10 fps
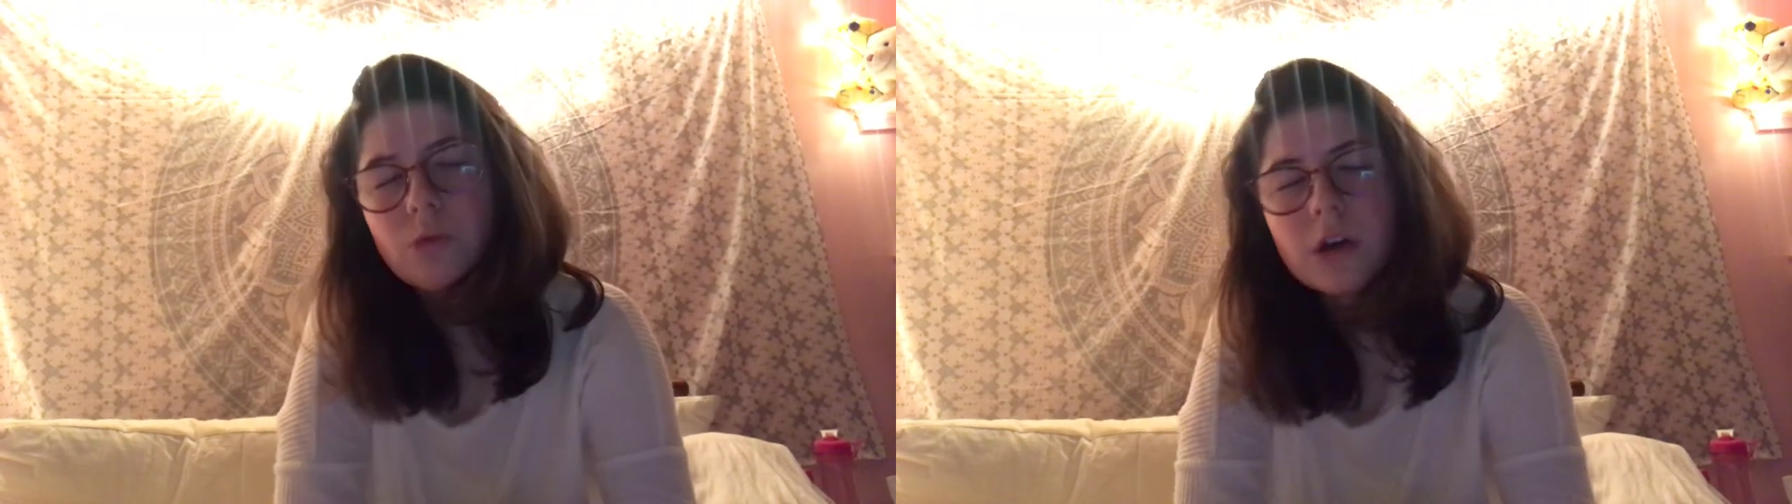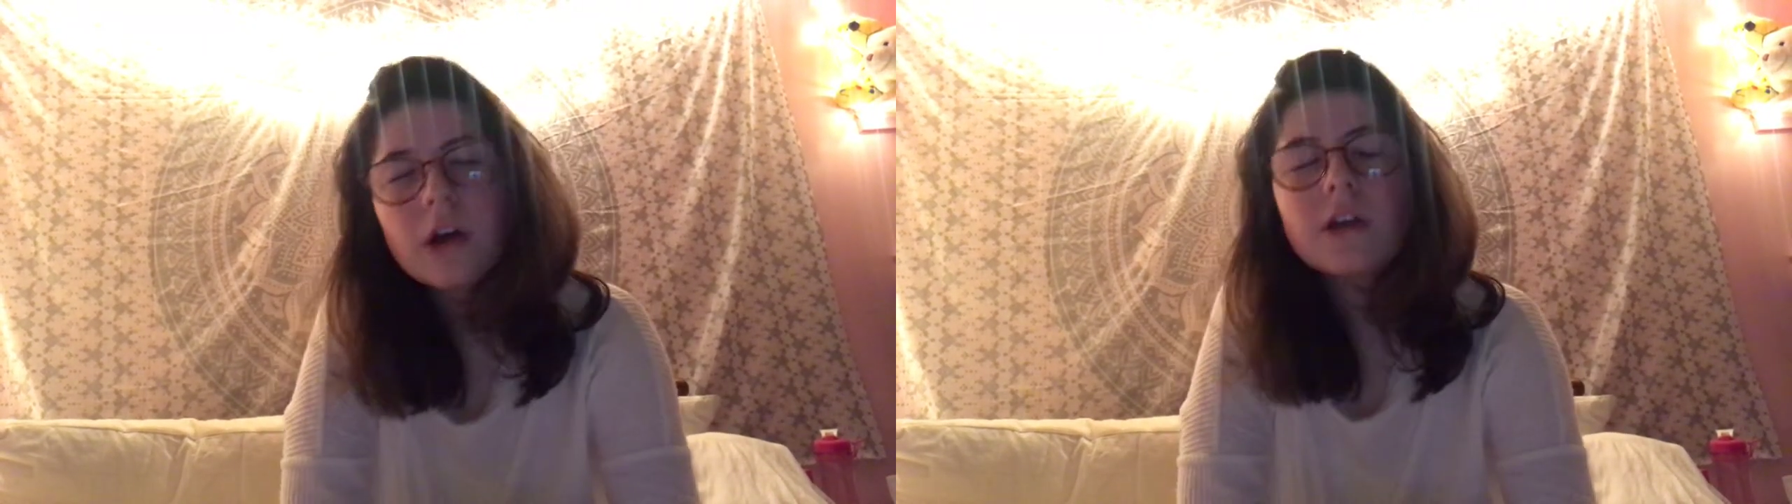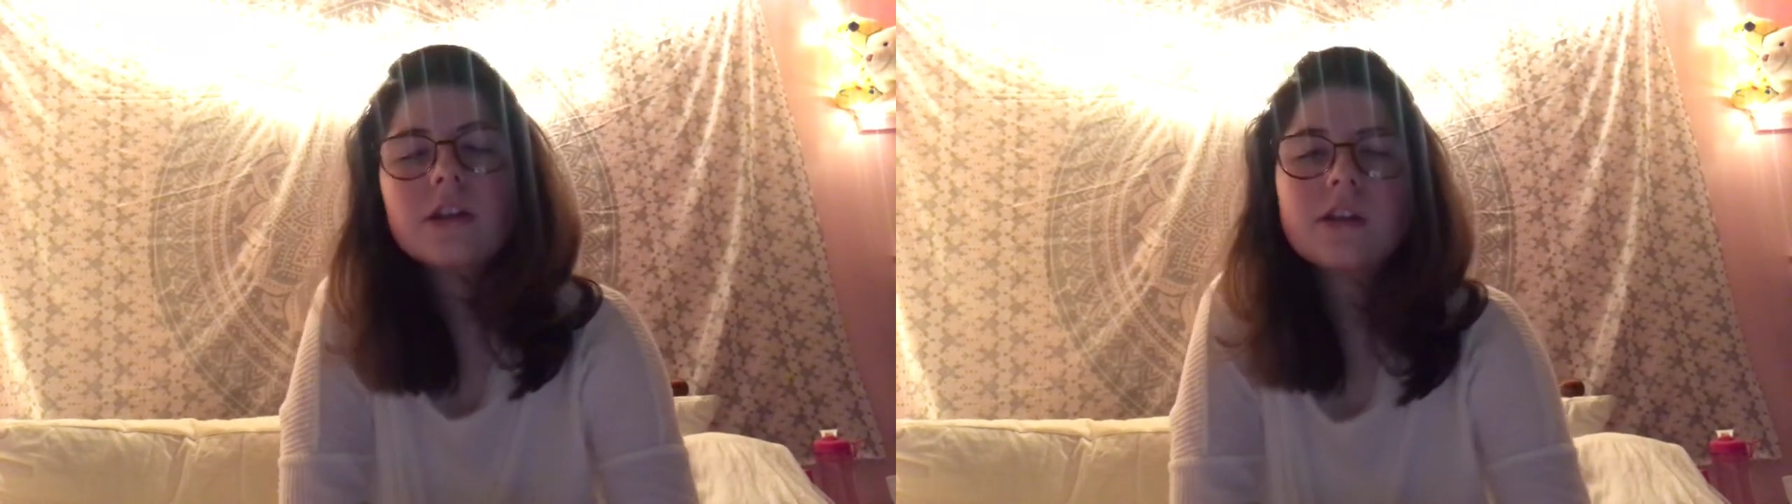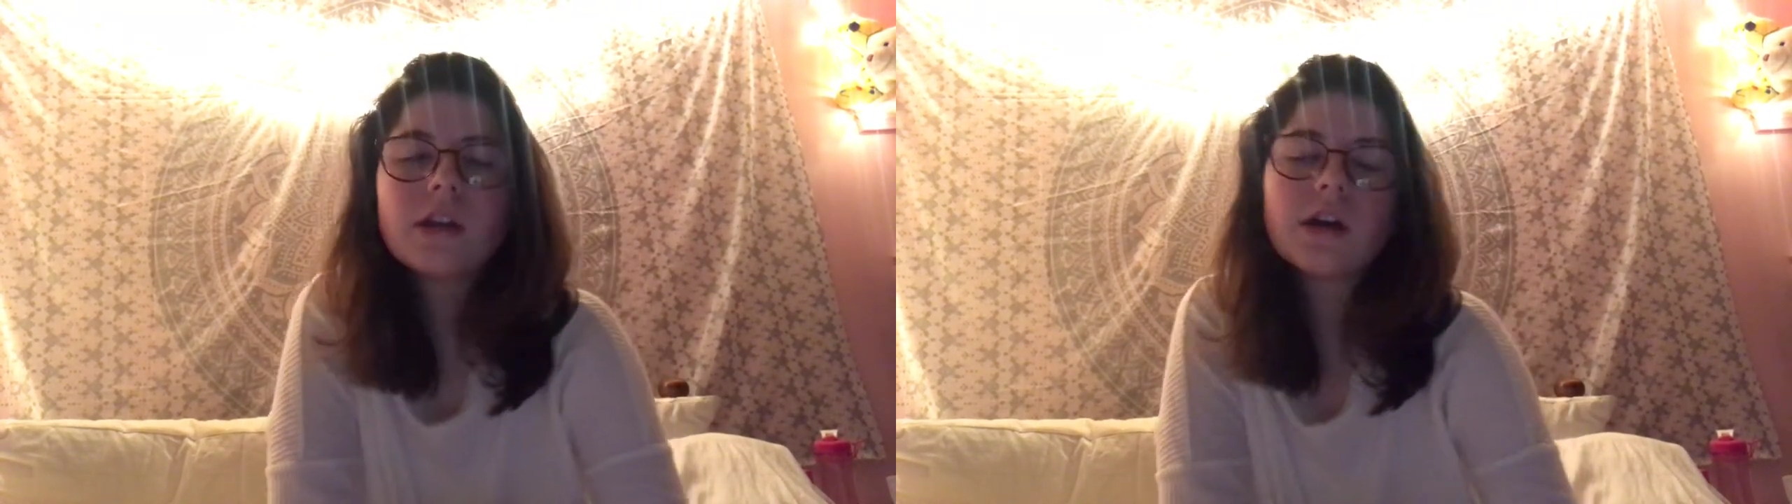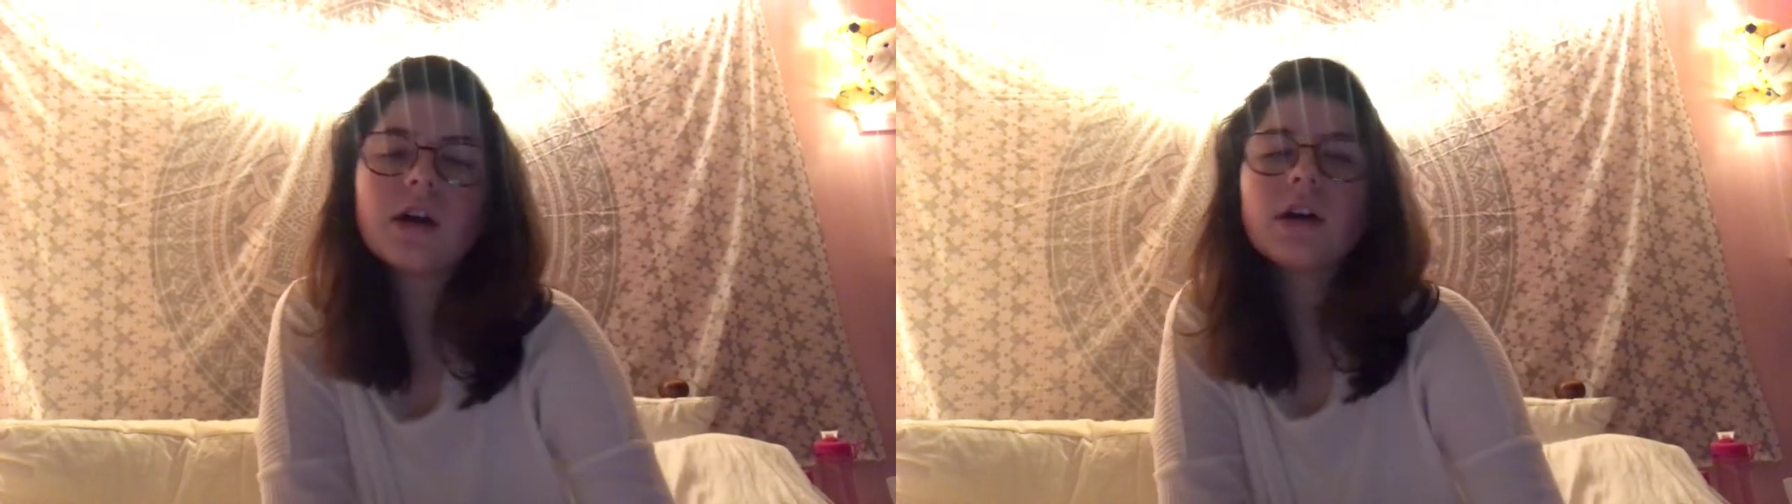
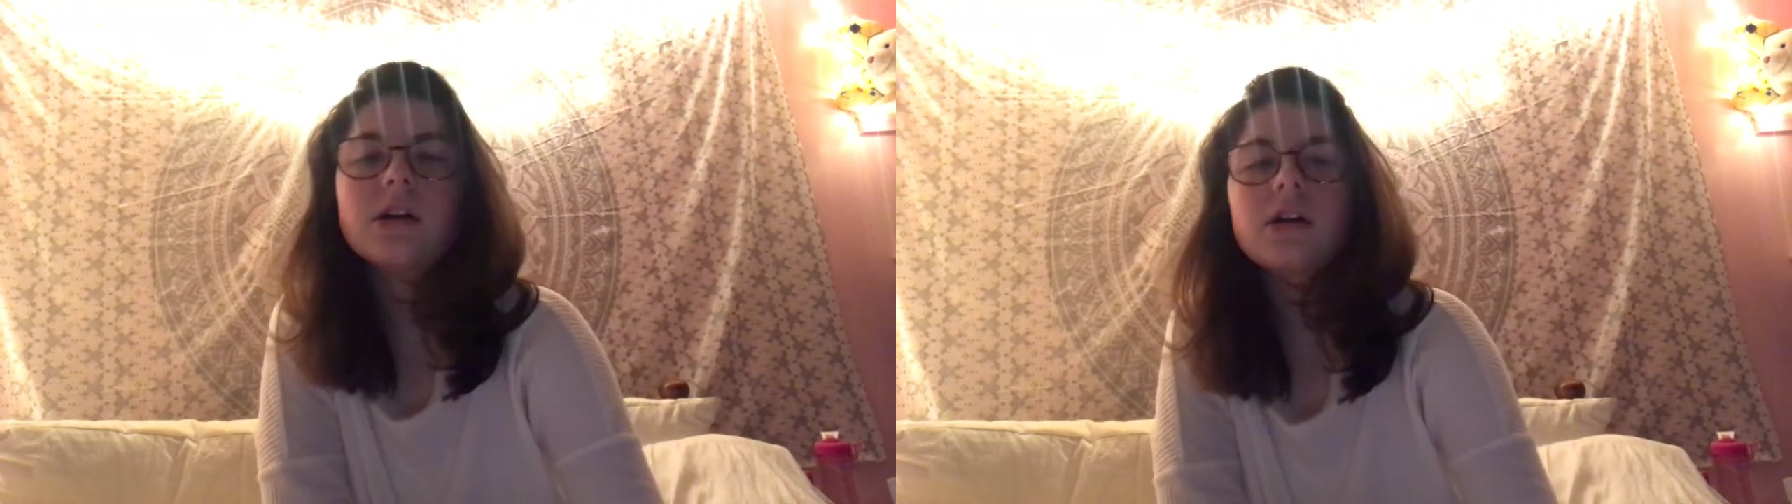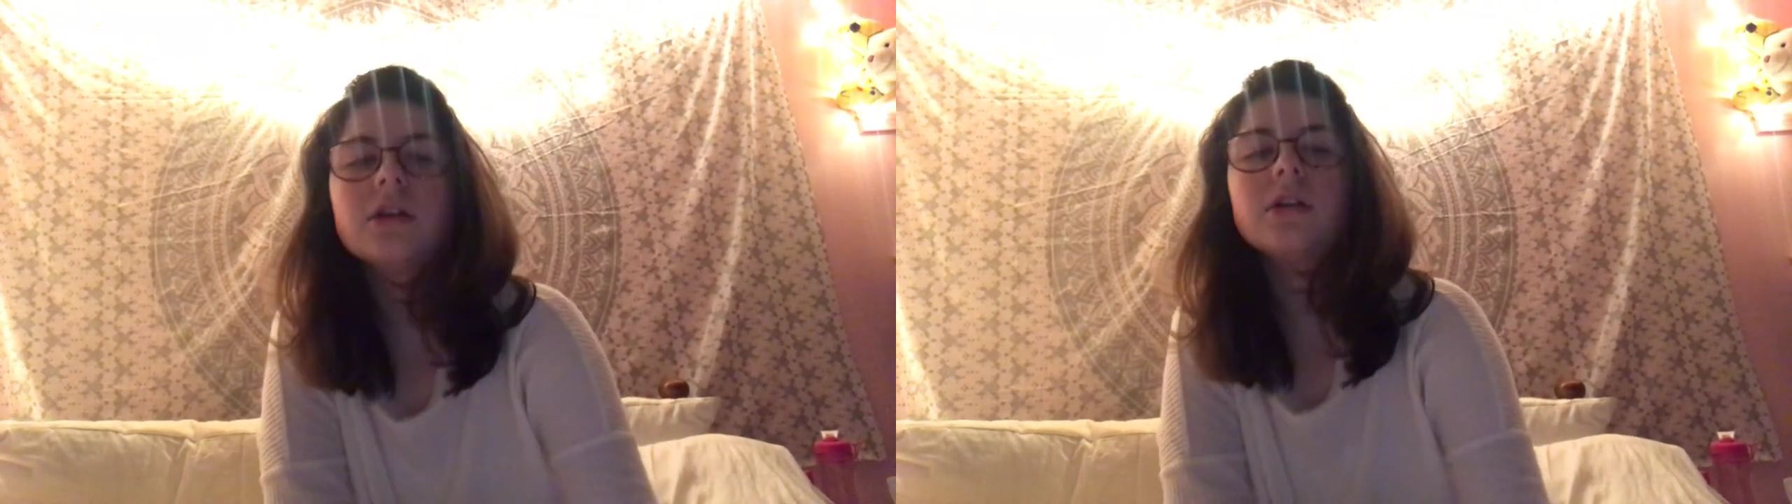wanna.